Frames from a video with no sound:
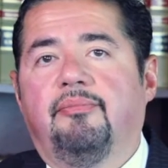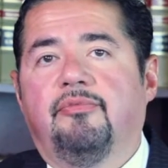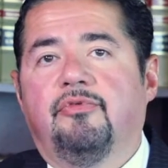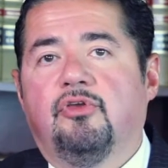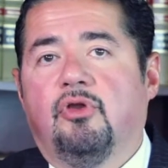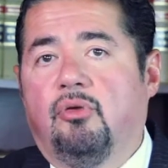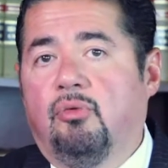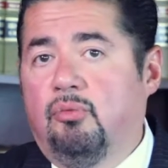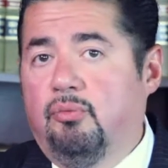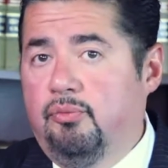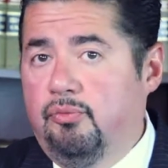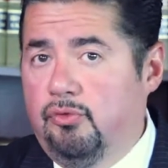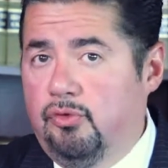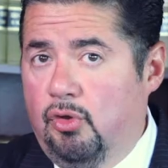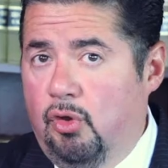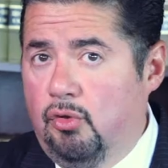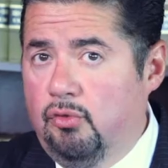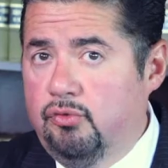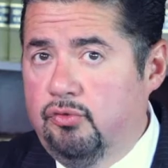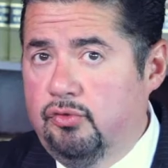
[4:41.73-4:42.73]
So
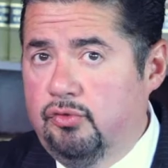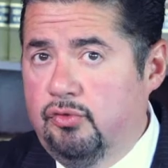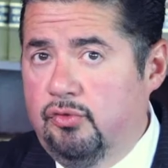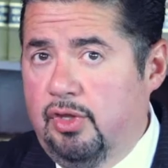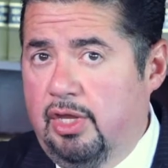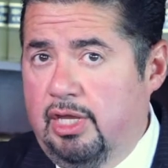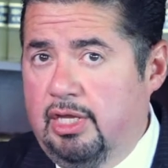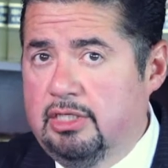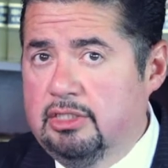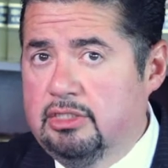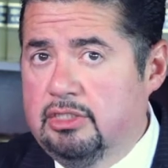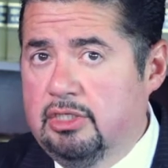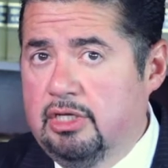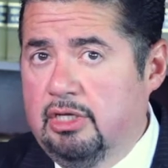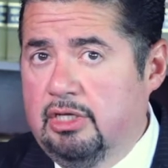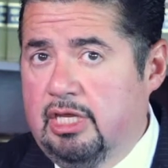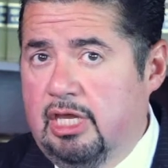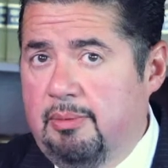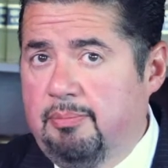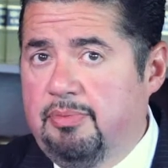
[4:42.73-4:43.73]
those things,
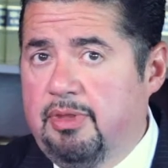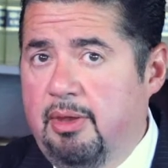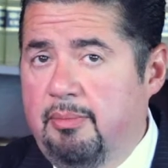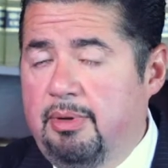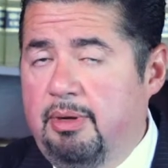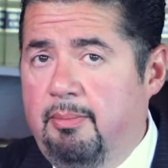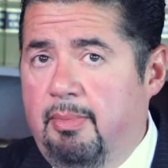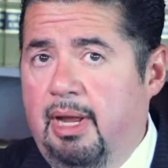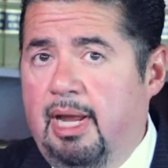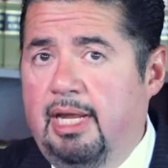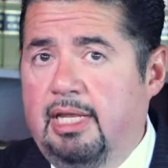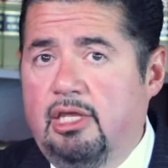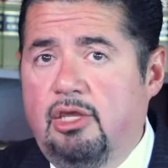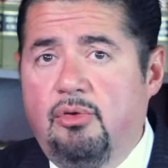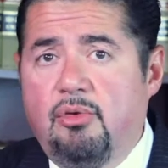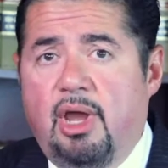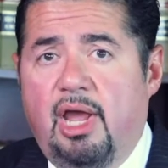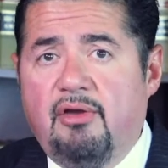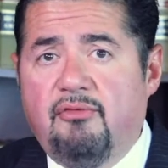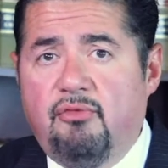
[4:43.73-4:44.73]
keep them in mind.
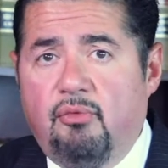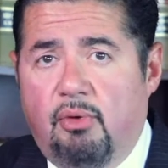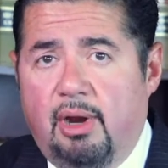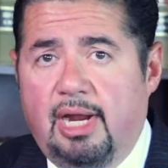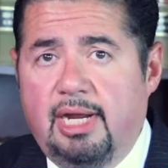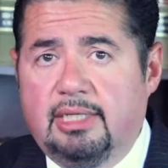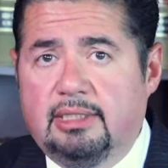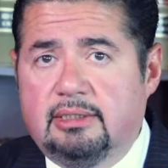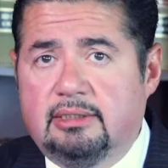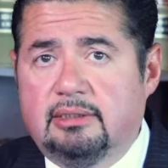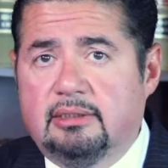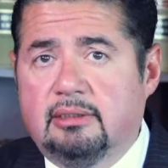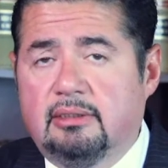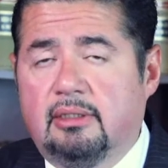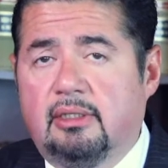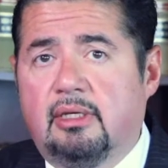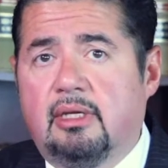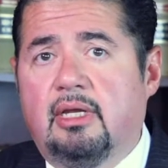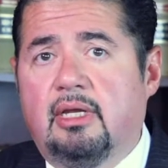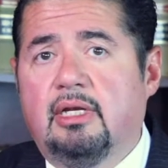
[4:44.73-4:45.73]
You have rights,
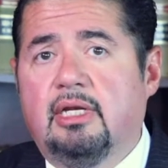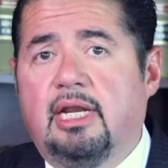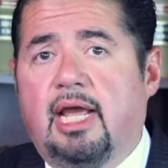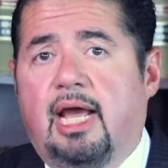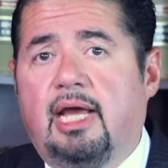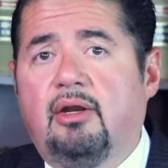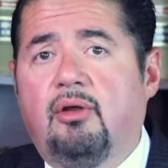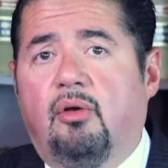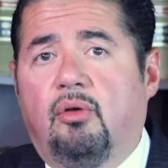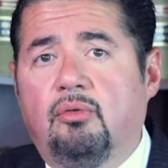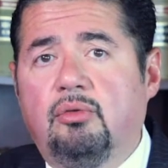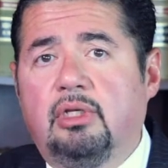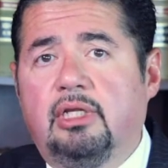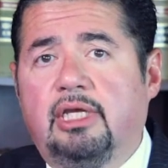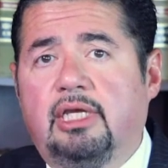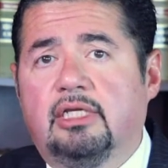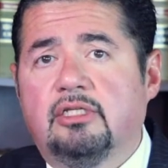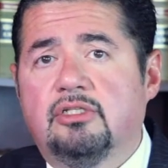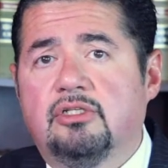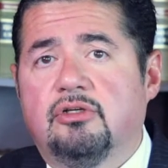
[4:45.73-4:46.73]
not
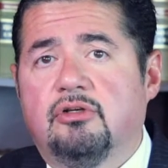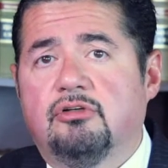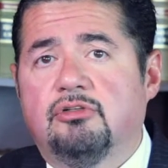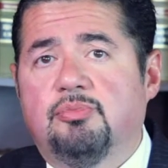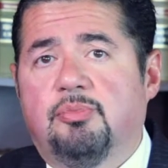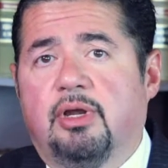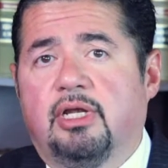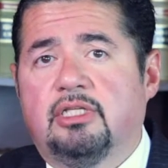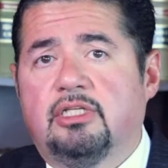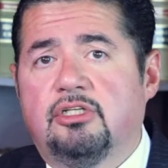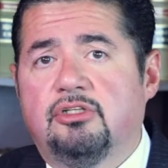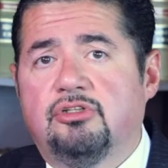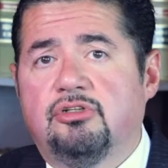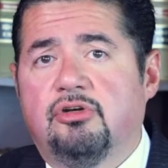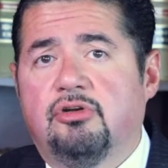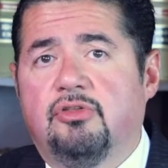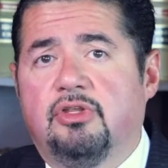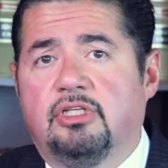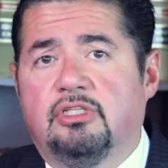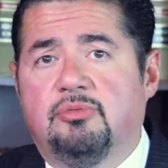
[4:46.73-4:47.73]
only as a nurse
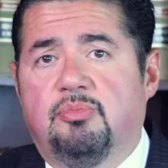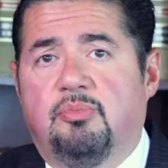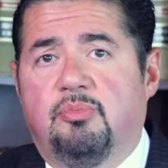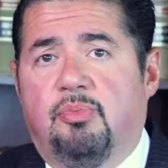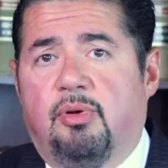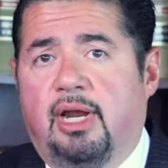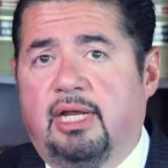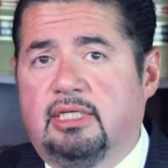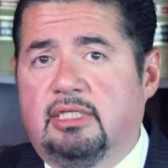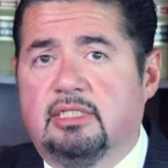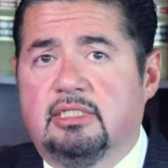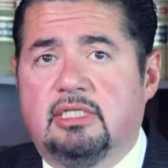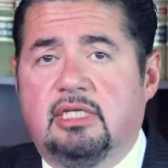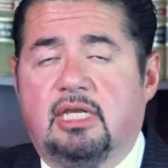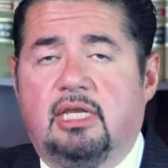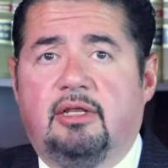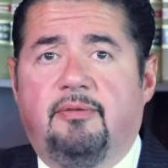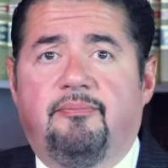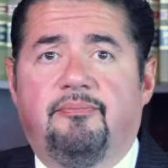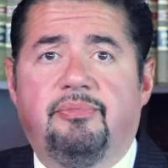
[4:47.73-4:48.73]
practitioner that's
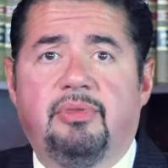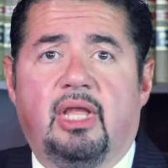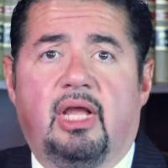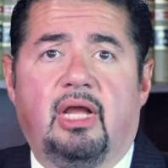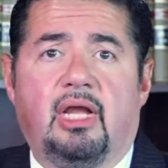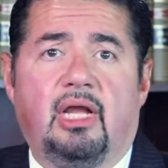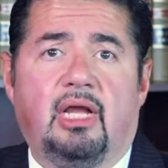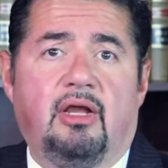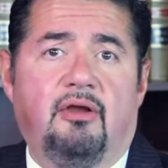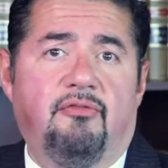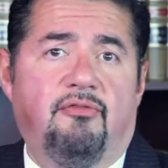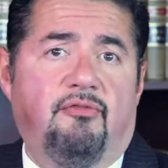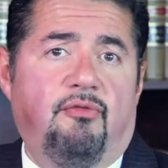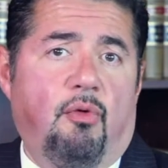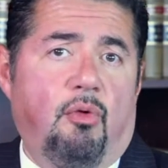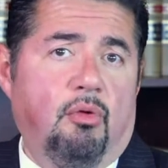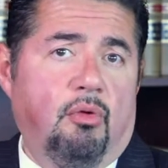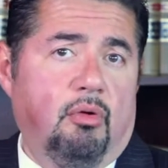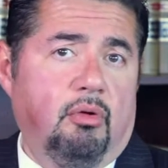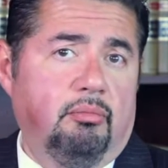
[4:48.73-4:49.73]
practicing
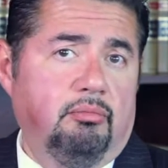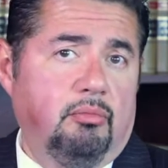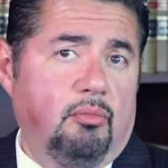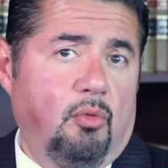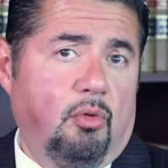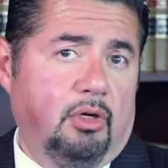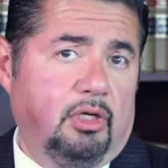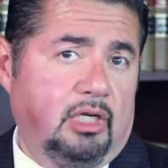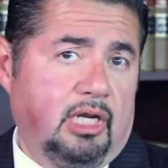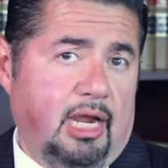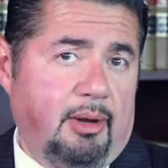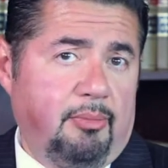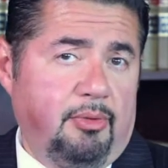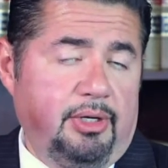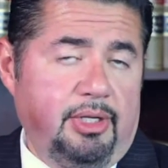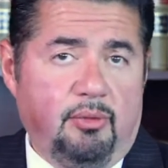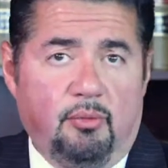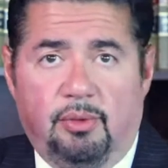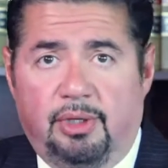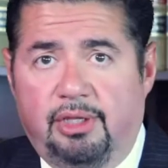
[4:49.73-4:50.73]
for or
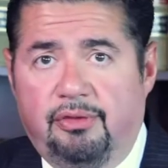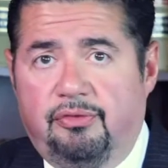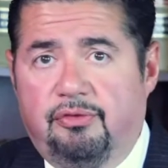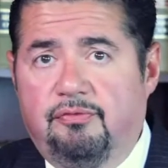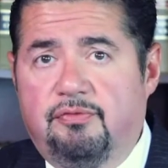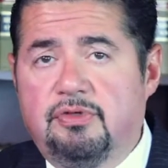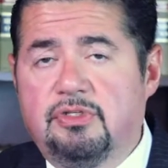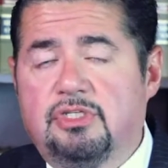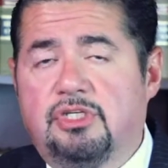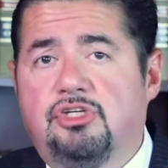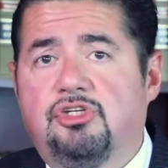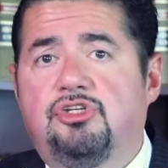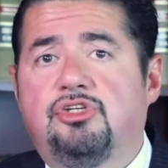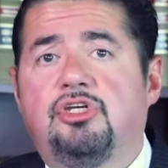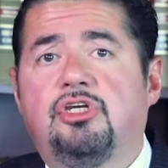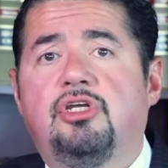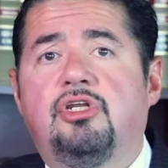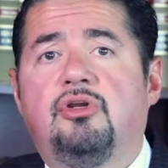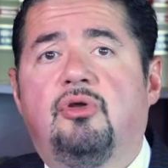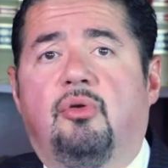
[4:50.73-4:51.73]
collaborating with a
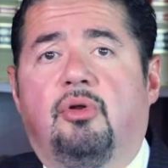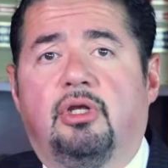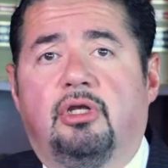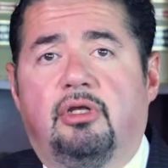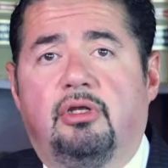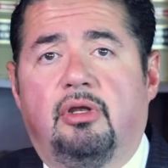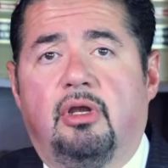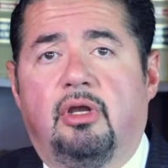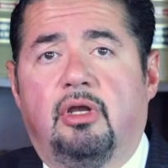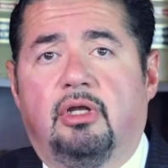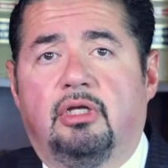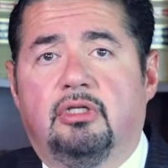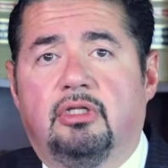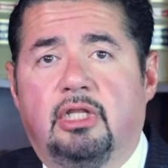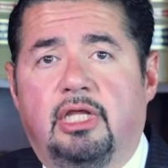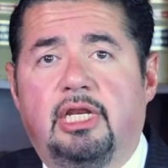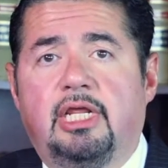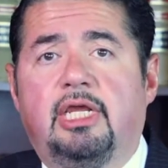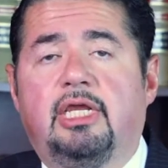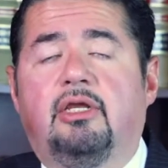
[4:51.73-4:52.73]
physician or a
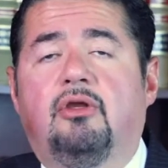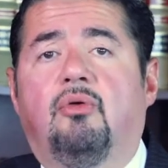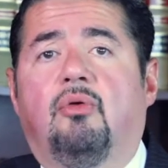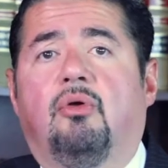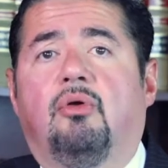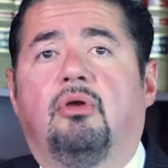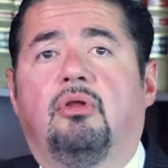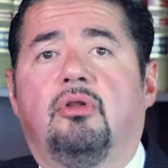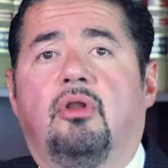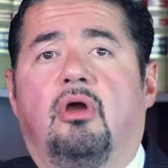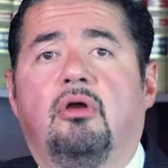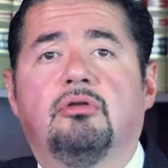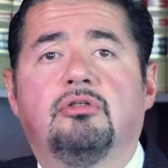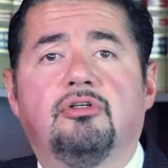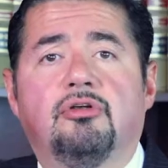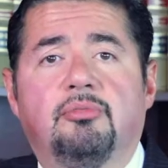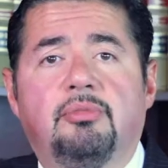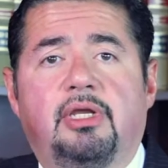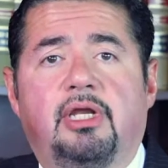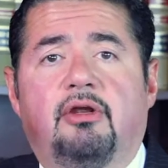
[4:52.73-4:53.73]
clinic or a
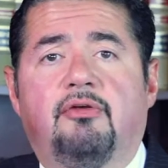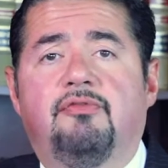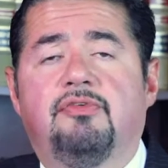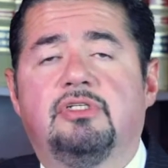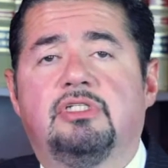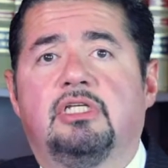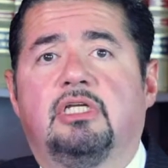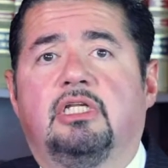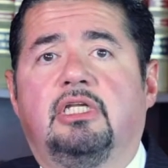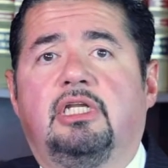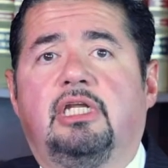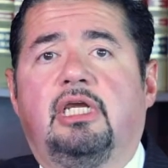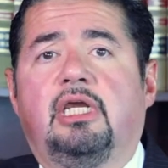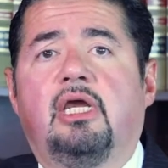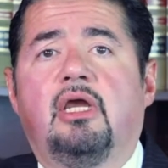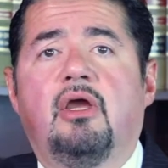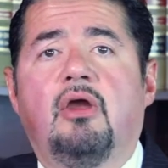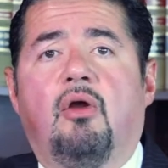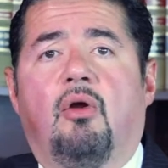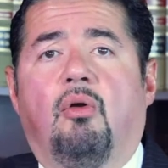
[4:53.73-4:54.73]
long-term care
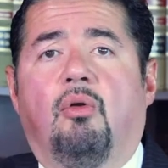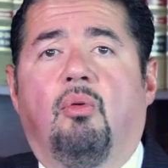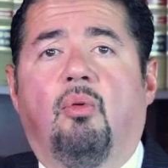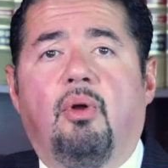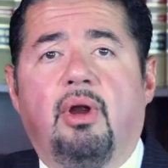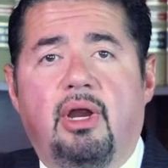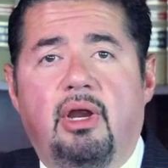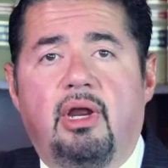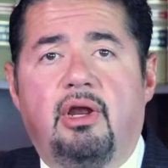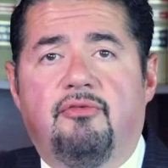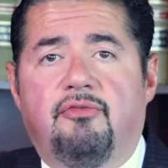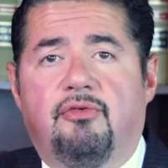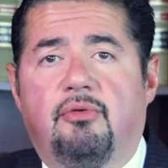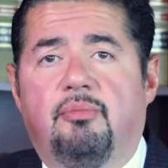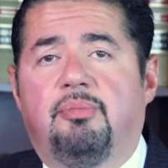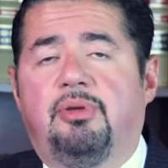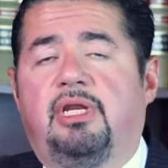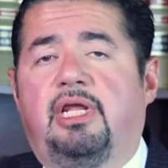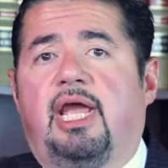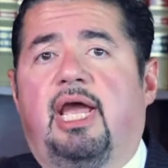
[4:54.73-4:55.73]
facility or wherever,
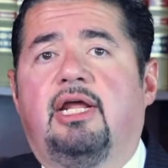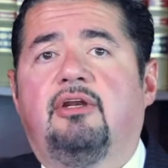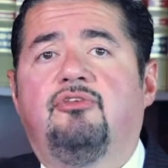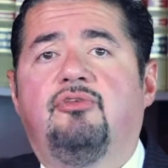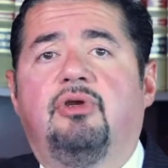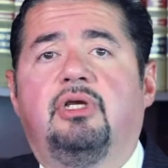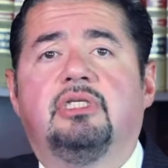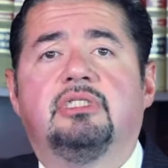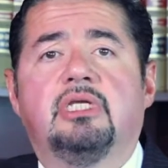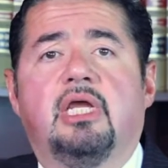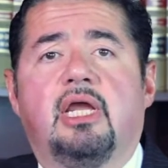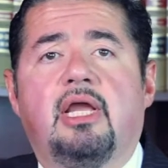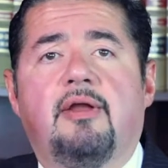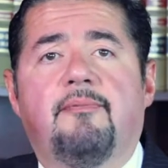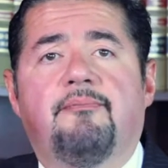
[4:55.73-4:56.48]
pediatrics,